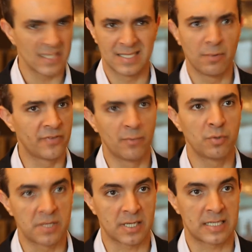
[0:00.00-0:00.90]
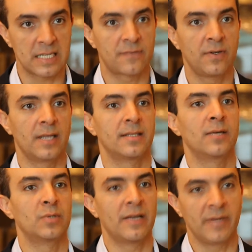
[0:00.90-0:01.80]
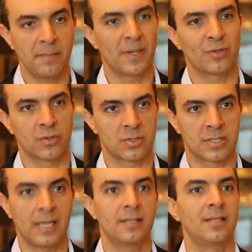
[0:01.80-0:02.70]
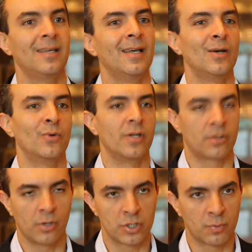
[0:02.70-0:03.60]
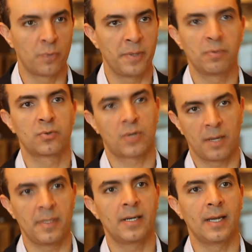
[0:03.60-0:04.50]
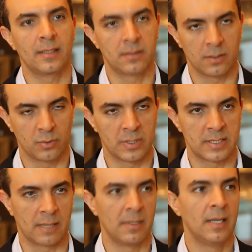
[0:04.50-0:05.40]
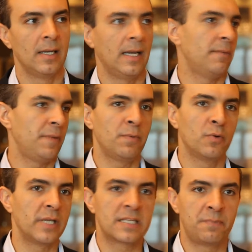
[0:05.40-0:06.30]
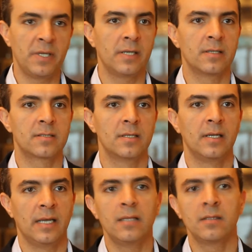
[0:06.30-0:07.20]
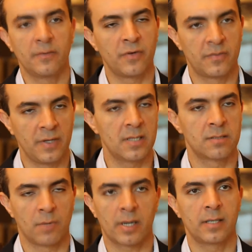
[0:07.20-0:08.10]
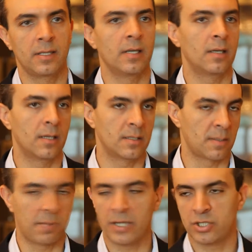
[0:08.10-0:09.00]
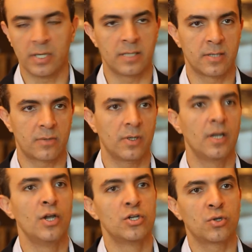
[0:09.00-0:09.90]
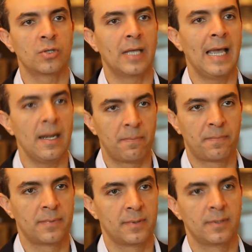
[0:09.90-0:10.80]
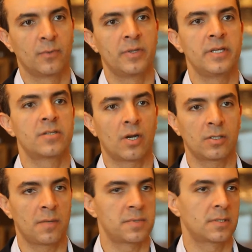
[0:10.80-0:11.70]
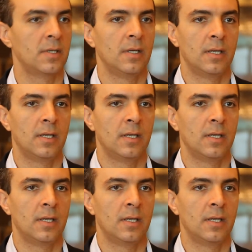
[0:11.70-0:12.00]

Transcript: some of them would be successful and they would have an impact on the society, would encourage more people to come in and do the same. And people with experience in different fields, marketing, supply chain, etc., should help with these startups,